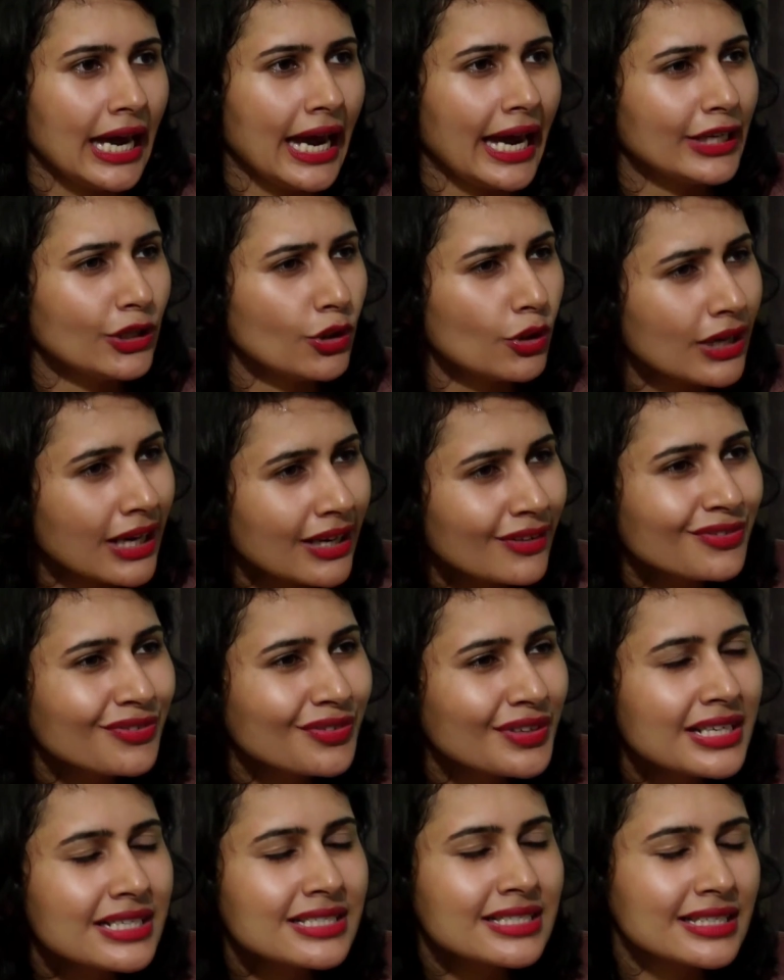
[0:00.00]
And your gut
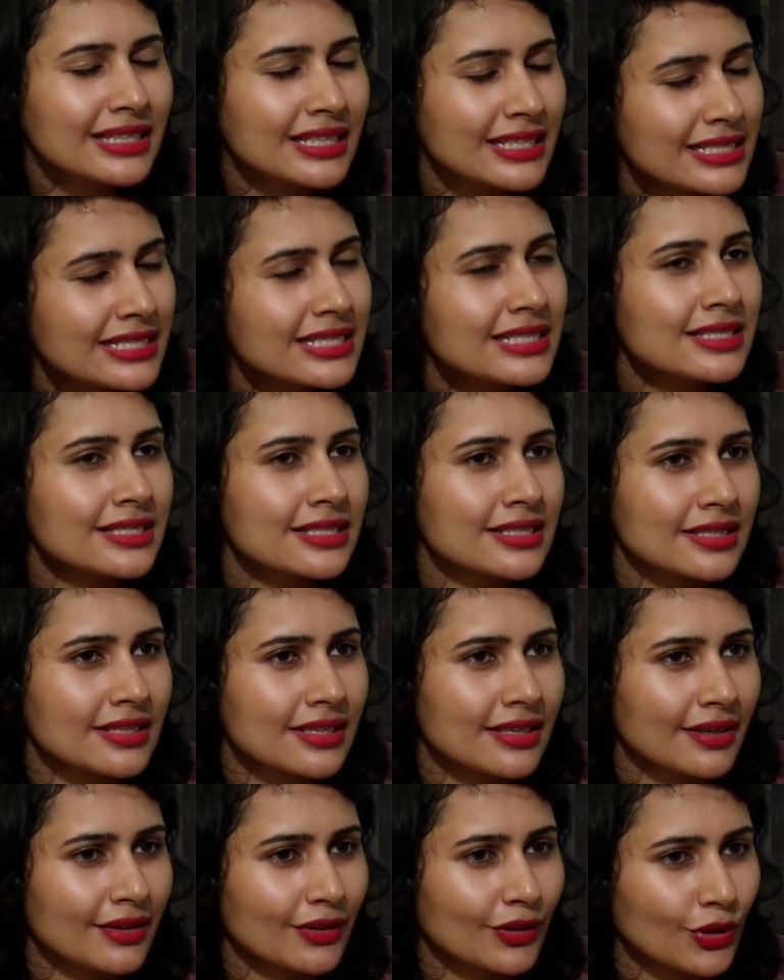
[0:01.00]
feels that this is,
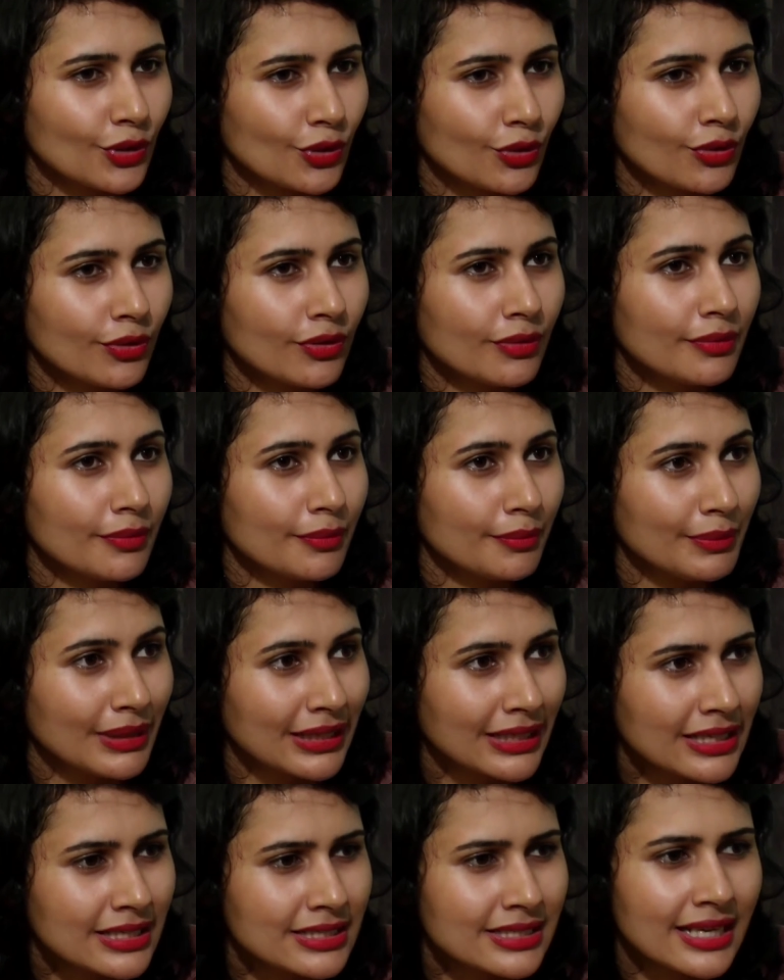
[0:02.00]
you know,
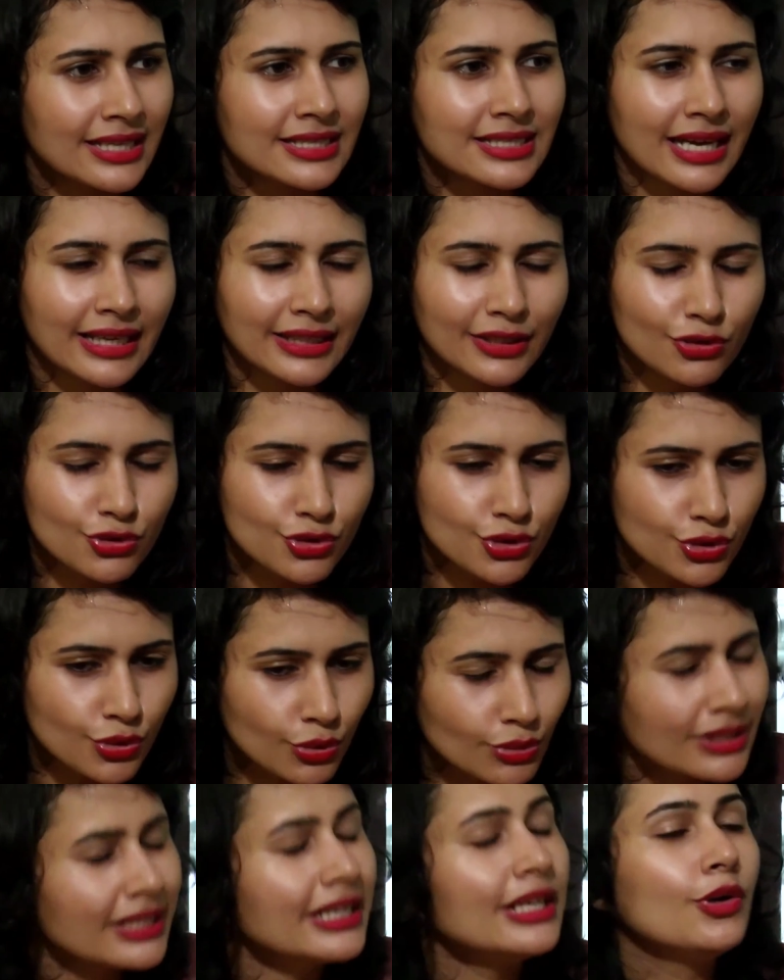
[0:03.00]
making sense. I think you should
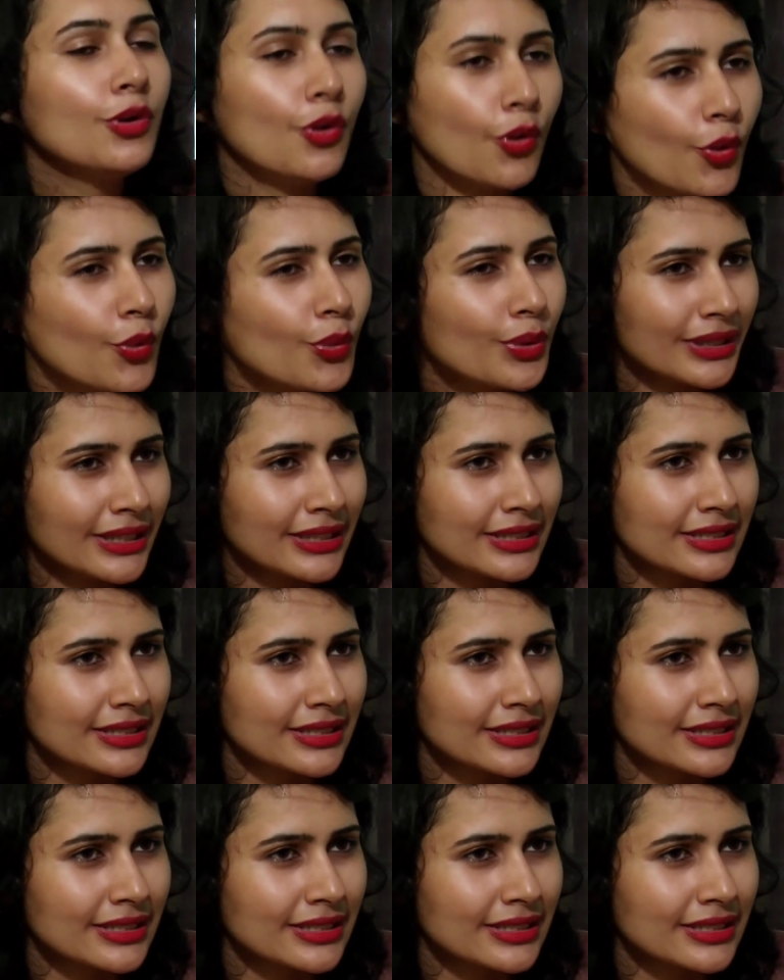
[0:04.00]
totally go with